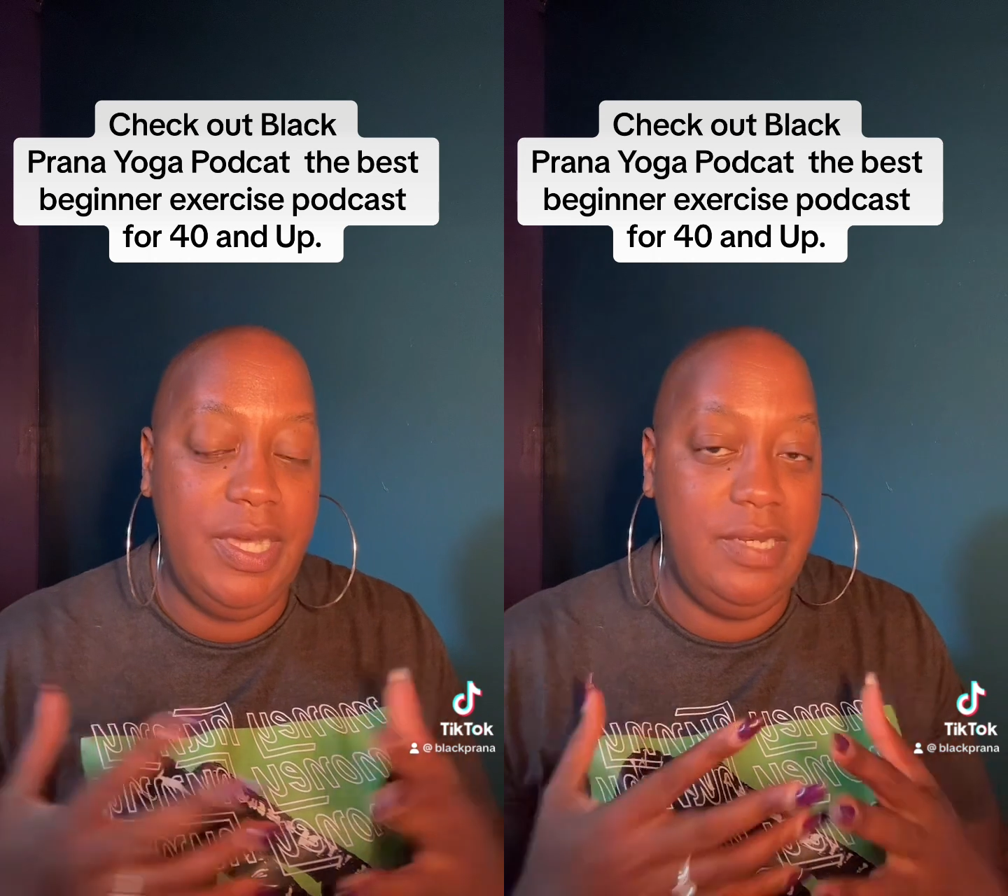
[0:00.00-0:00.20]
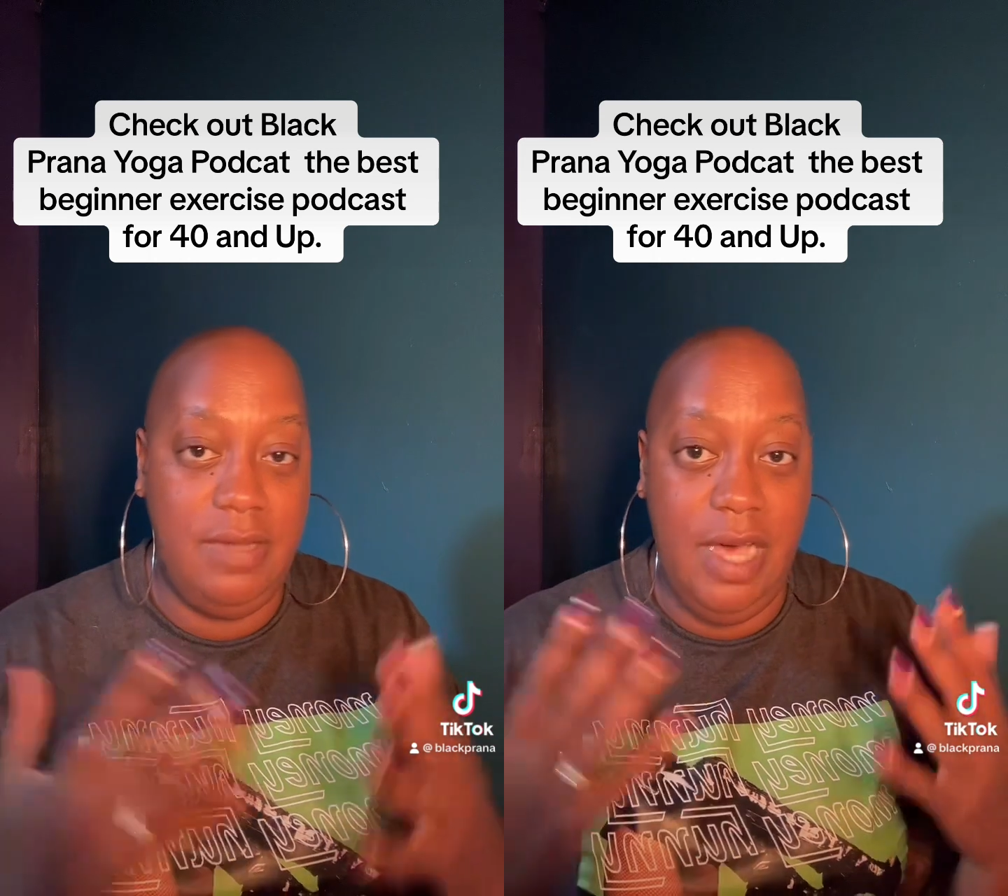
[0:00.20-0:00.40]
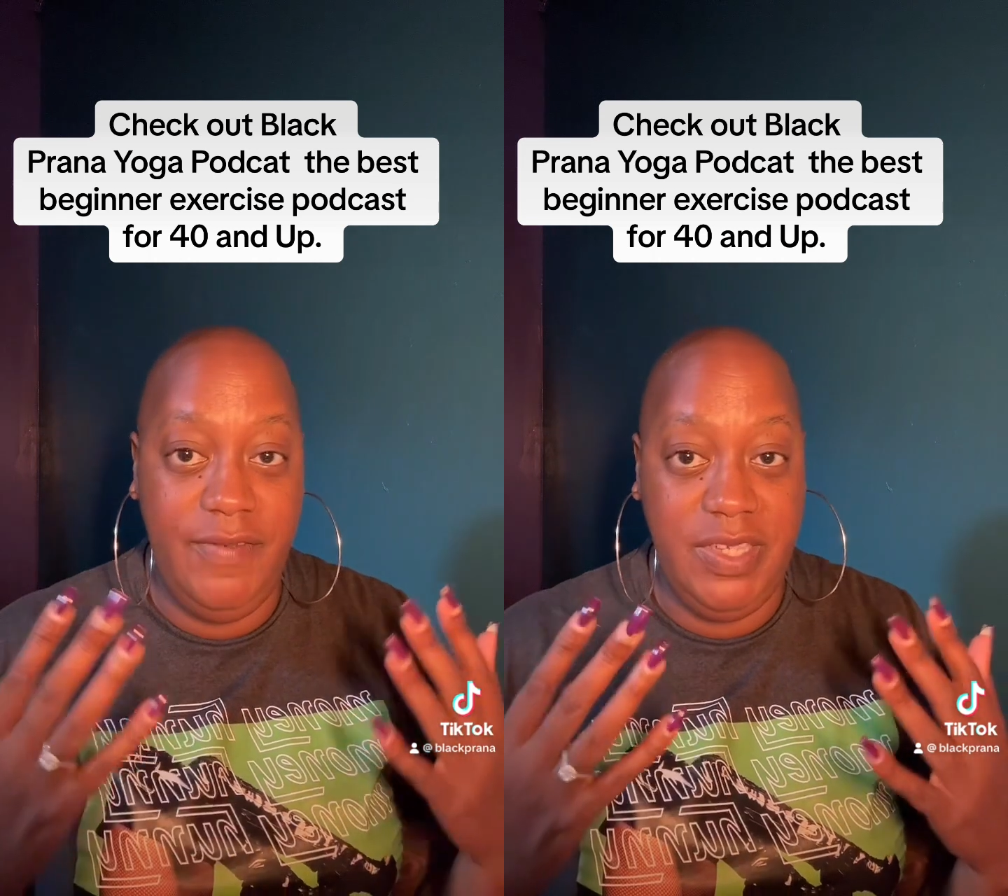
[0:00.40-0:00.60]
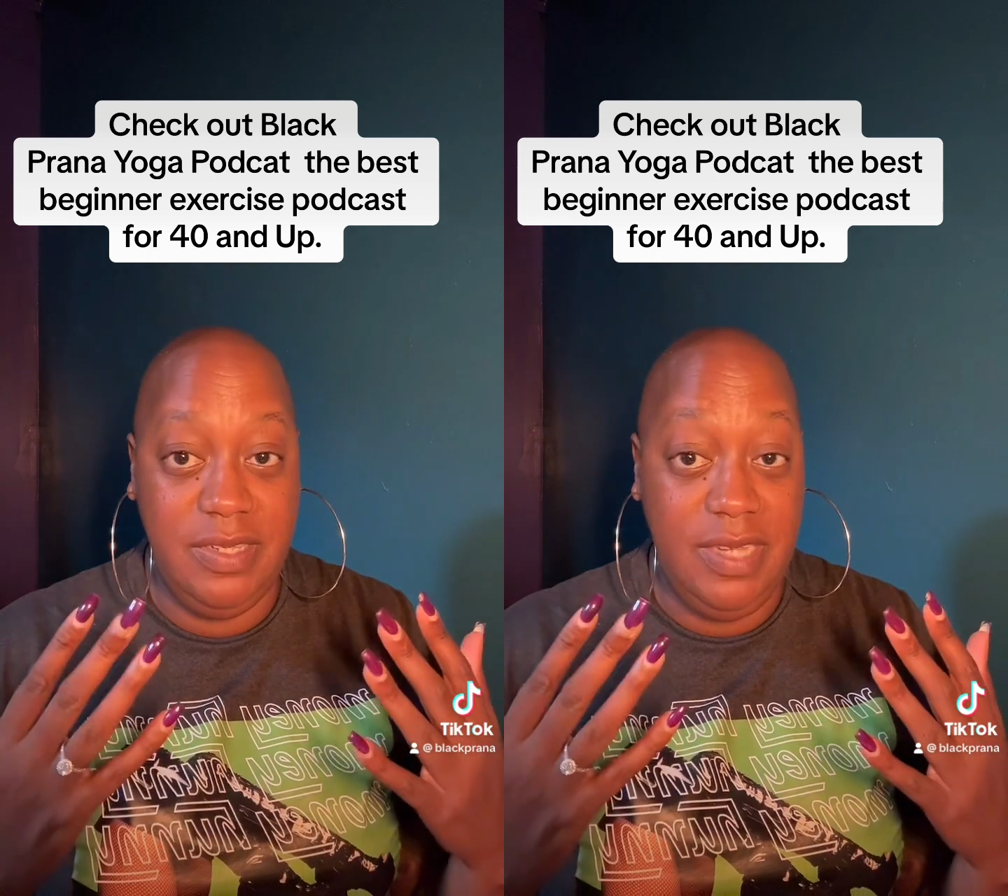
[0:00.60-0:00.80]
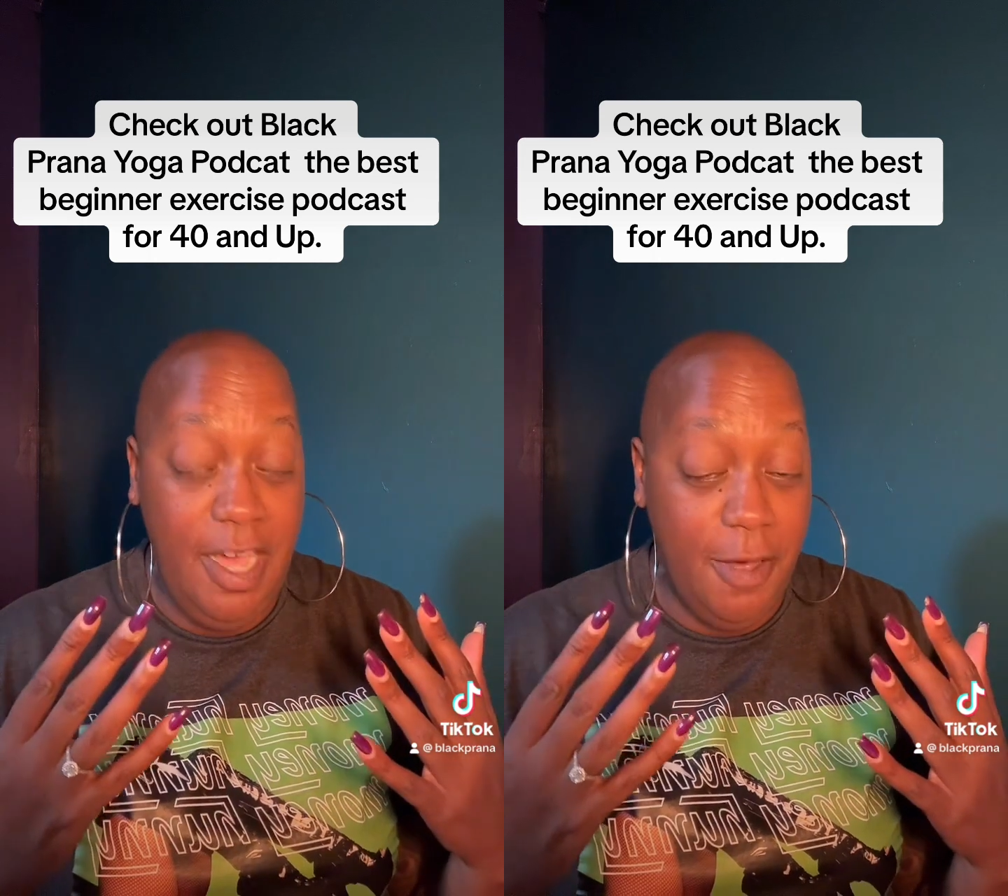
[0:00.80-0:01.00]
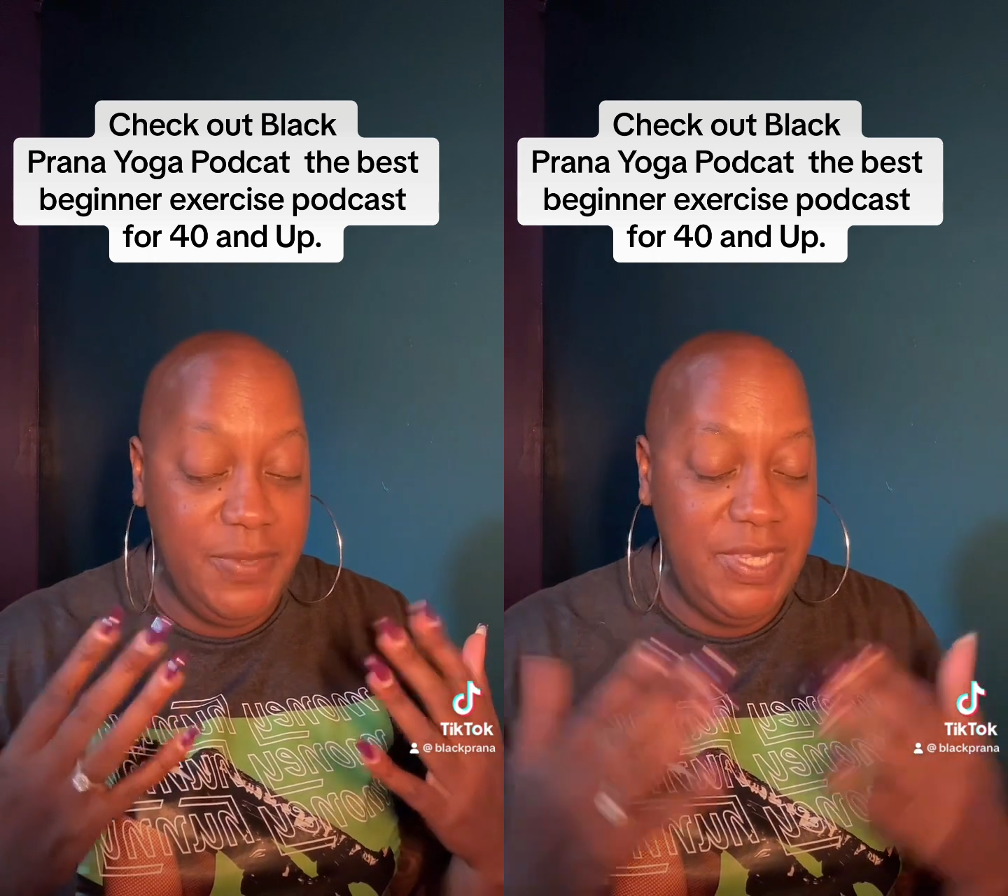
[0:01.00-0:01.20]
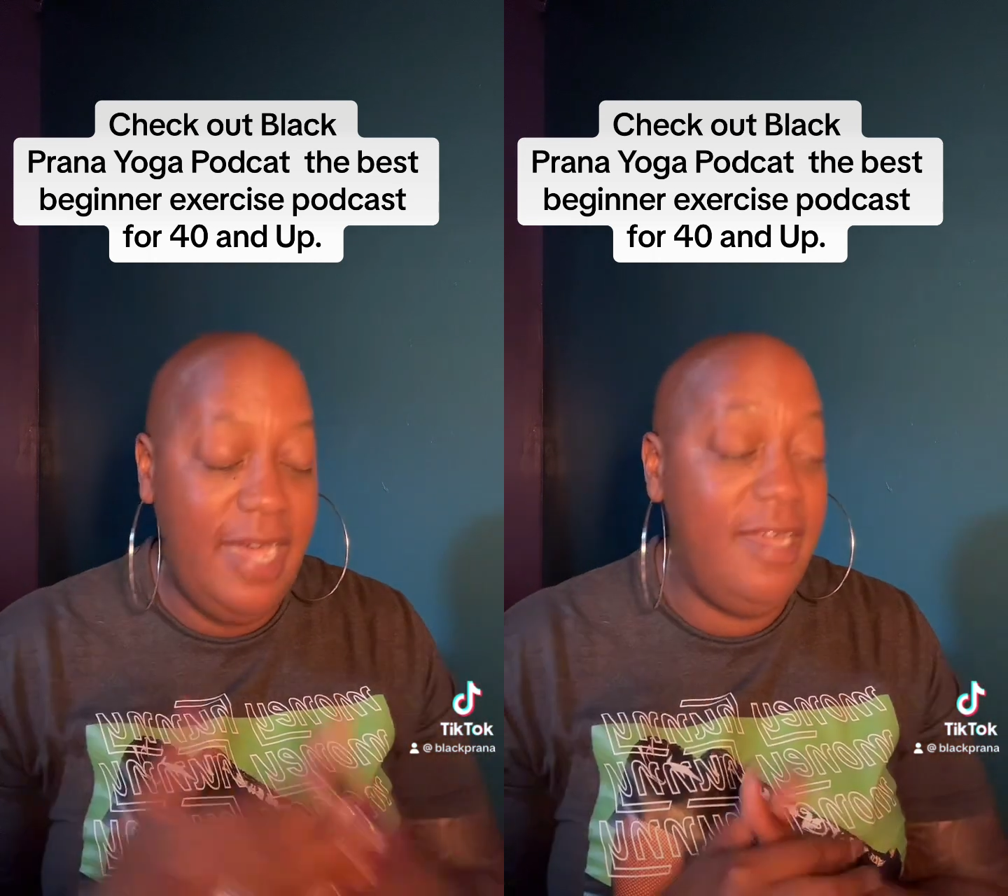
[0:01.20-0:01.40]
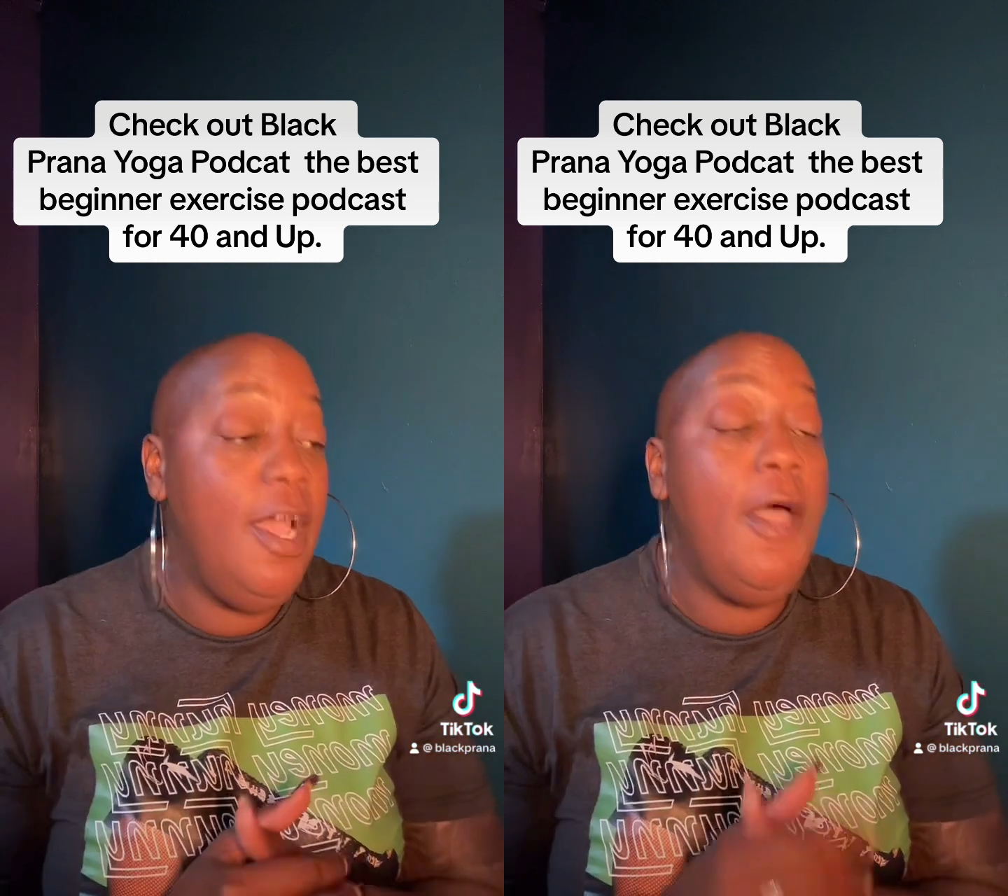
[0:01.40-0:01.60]
It obviously helps
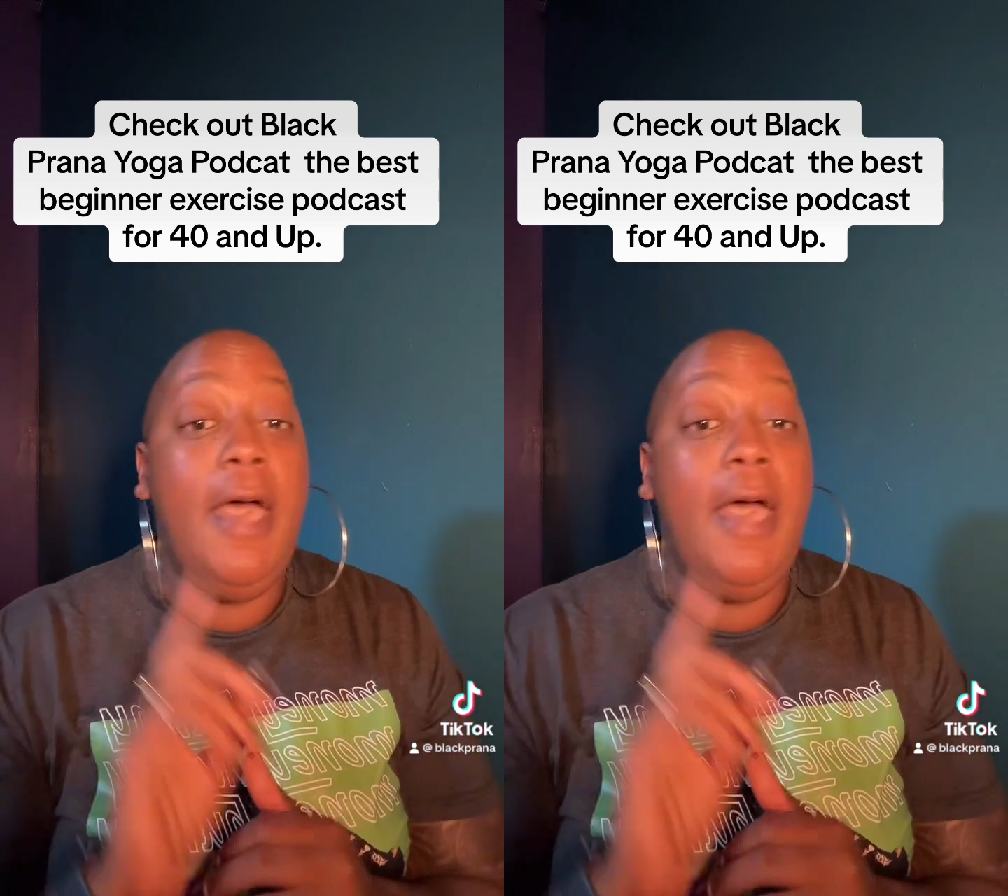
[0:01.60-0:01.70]
that.